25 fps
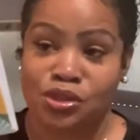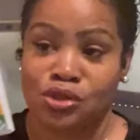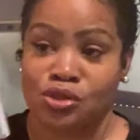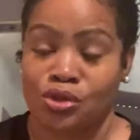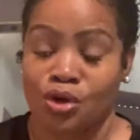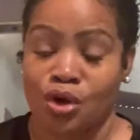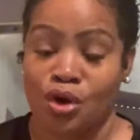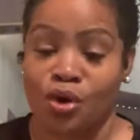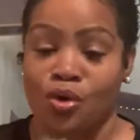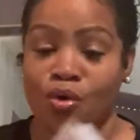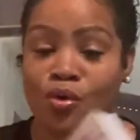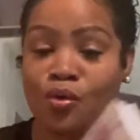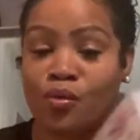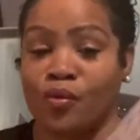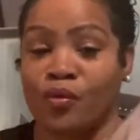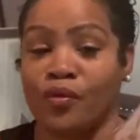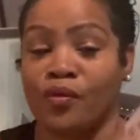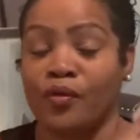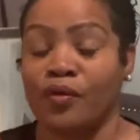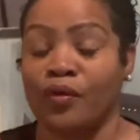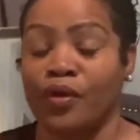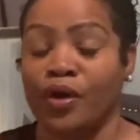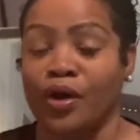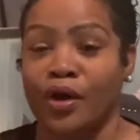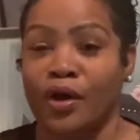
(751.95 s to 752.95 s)
So
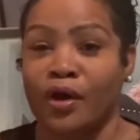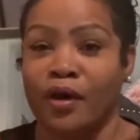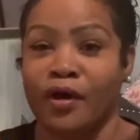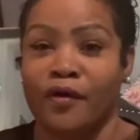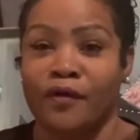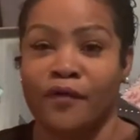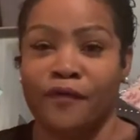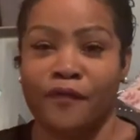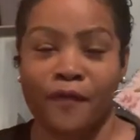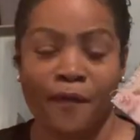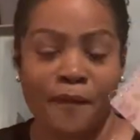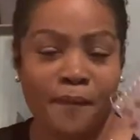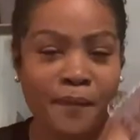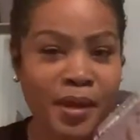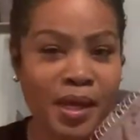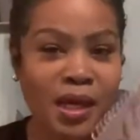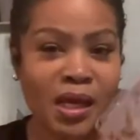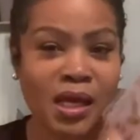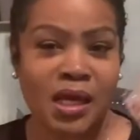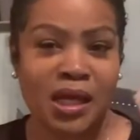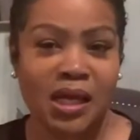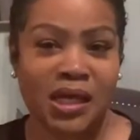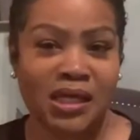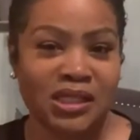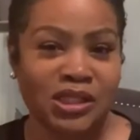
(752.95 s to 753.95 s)
for
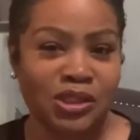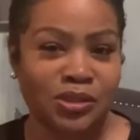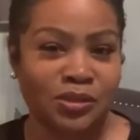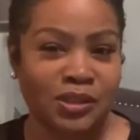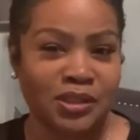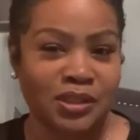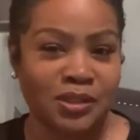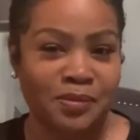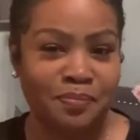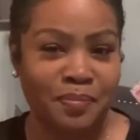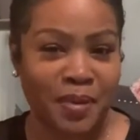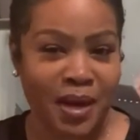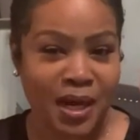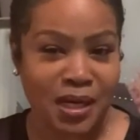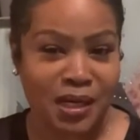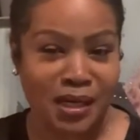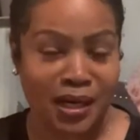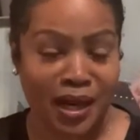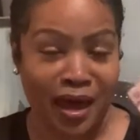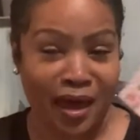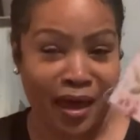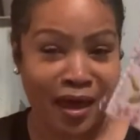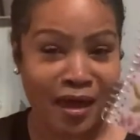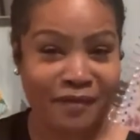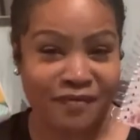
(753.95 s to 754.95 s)
me, it's just better to
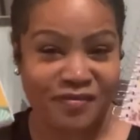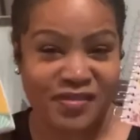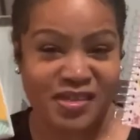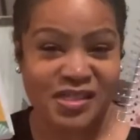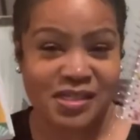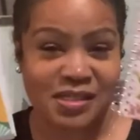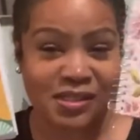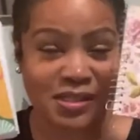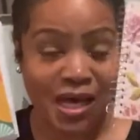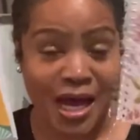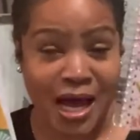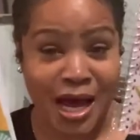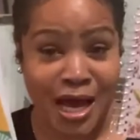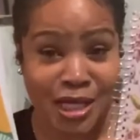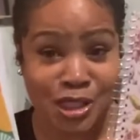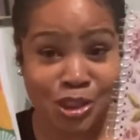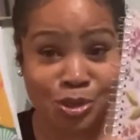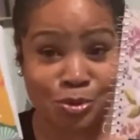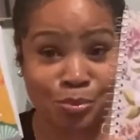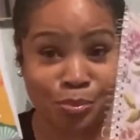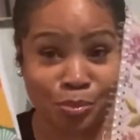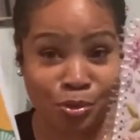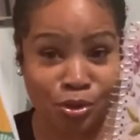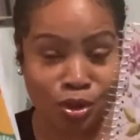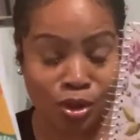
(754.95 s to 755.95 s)
have this size
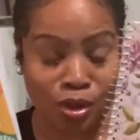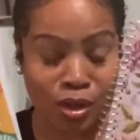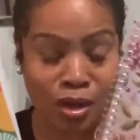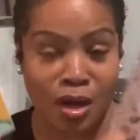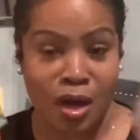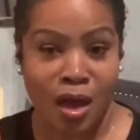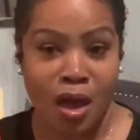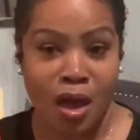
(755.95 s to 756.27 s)
book,